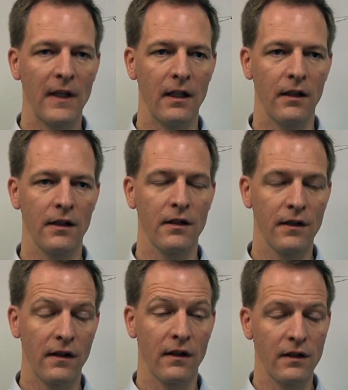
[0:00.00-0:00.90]

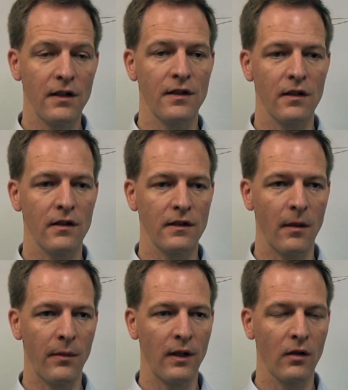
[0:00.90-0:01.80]
And this is
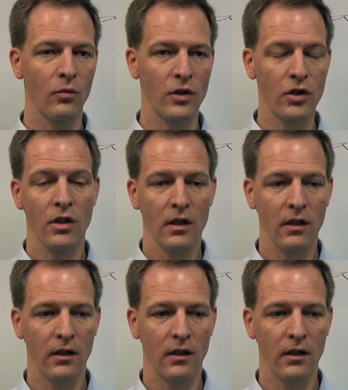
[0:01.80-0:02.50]
something which